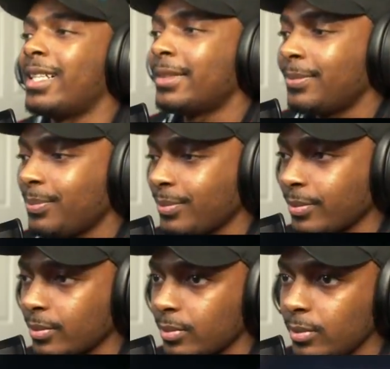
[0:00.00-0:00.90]
Looking good
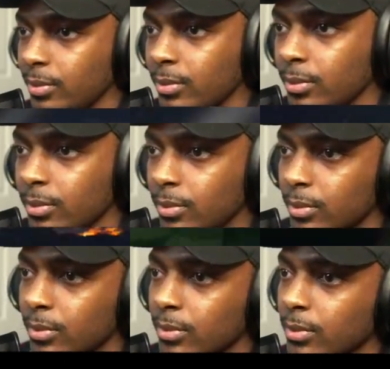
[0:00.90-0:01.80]
for us. Don't let
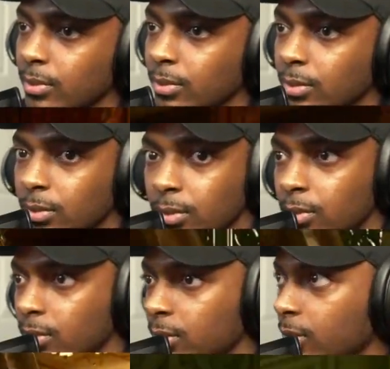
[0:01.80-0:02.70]
up. They're
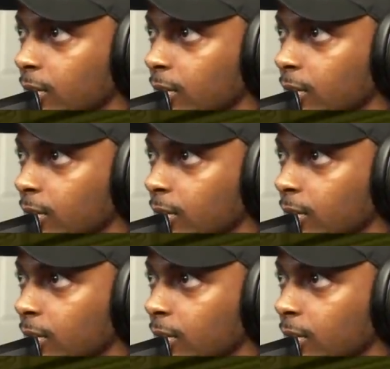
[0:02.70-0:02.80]
taking.